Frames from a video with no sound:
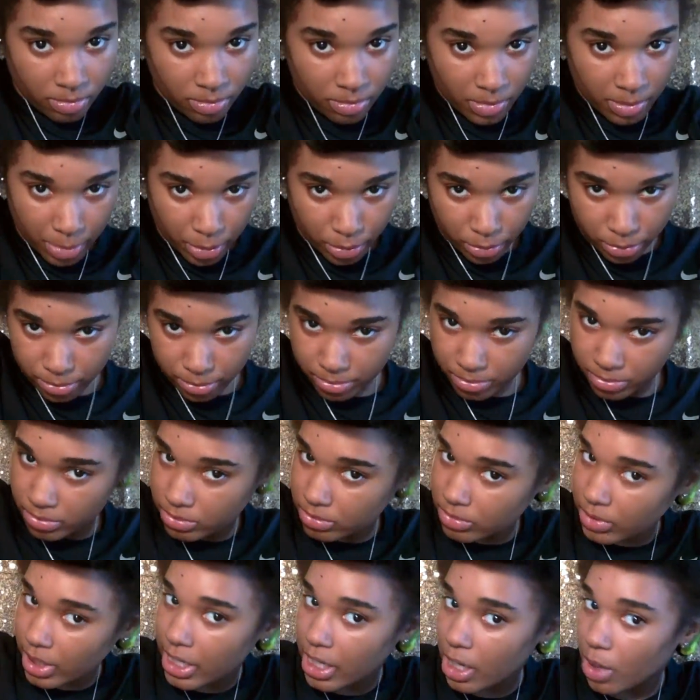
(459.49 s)
Boom.
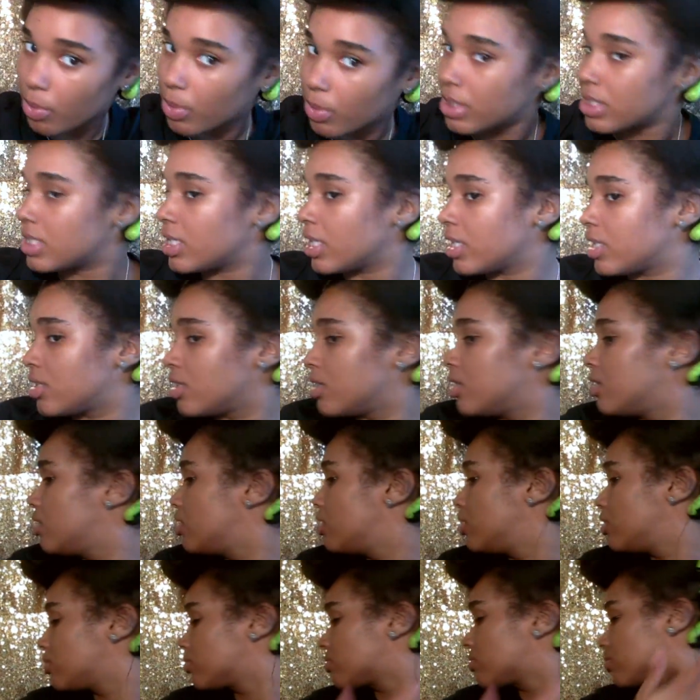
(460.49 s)
Now you got one section
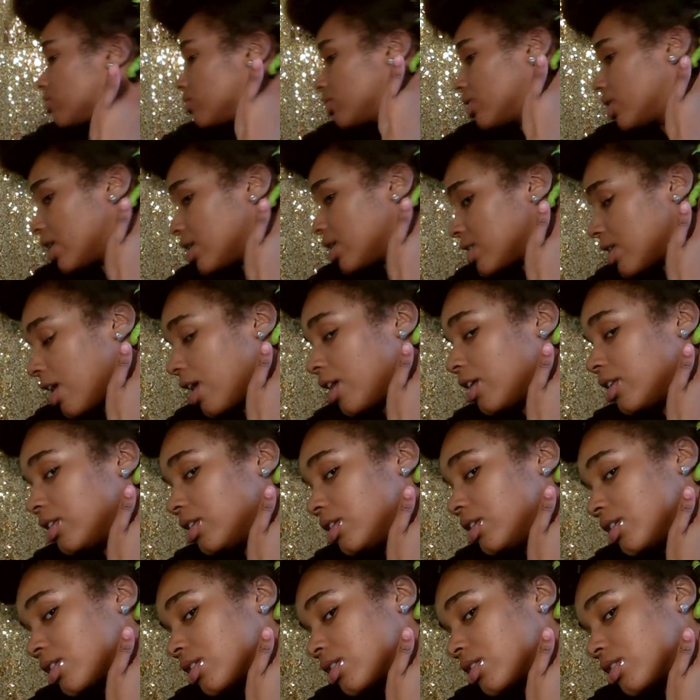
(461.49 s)
done. And that's how it
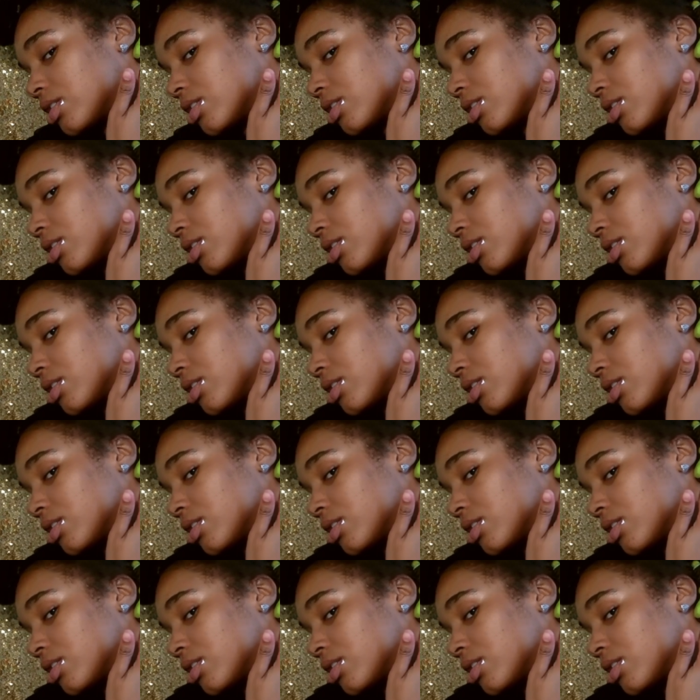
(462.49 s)
looks.